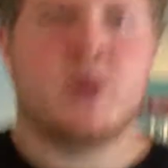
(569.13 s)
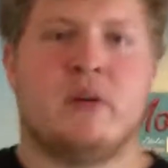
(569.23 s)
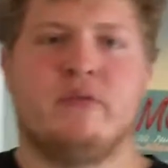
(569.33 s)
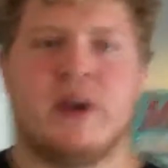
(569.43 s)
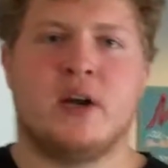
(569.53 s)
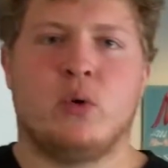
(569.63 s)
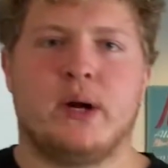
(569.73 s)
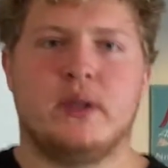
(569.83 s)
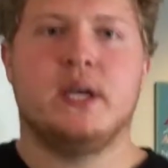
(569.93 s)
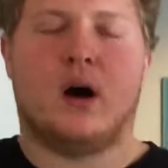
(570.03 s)
Very
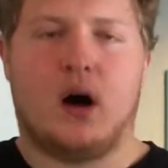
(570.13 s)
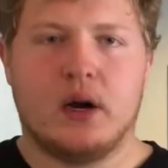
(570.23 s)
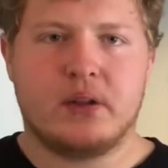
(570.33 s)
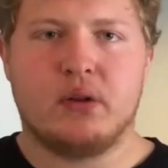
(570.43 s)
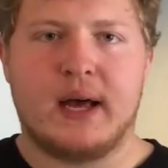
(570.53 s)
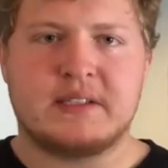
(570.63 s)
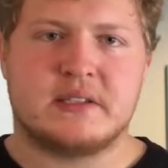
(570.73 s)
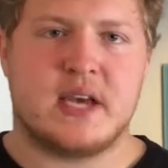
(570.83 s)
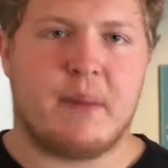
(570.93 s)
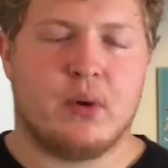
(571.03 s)
quickly, on to the last
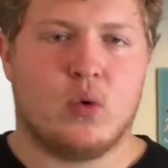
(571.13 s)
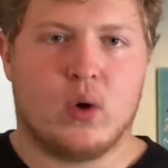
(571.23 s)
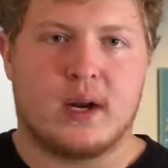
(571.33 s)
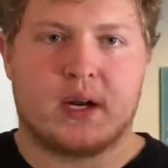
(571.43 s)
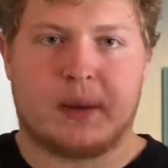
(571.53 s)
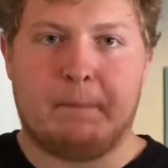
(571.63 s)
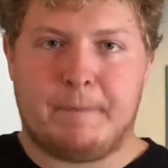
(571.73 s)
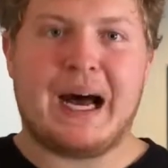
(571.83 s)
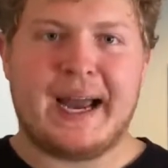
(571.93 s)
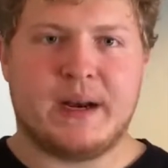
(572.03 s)
step. We're gonna
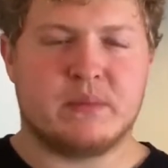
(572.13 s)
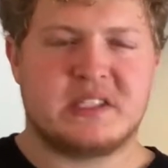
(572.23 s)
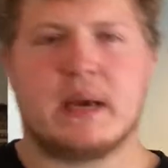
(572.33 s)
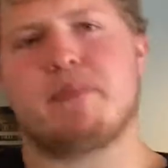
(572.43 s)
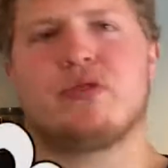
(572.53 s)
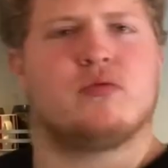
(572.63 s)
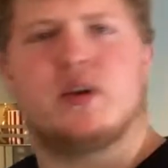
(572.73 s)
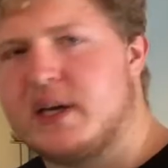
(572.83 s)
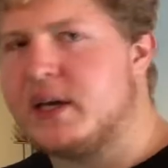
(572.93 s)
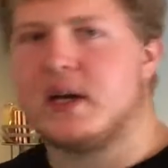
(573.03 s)
combine them. Step 3,
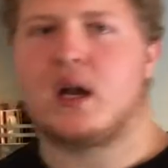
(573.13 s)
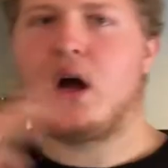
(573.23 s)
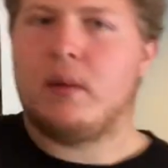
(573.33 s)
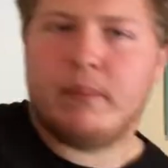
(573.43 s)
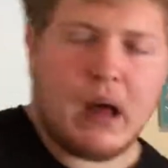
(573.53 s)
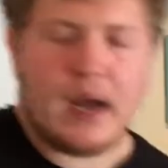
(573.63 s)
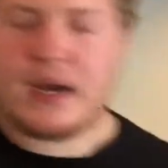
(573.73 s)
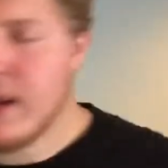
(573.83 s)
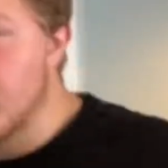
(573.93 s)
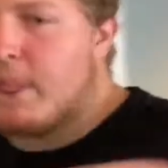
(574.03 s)
combine
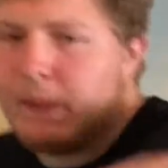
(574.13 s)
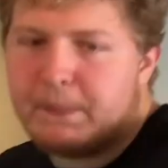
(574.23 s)
the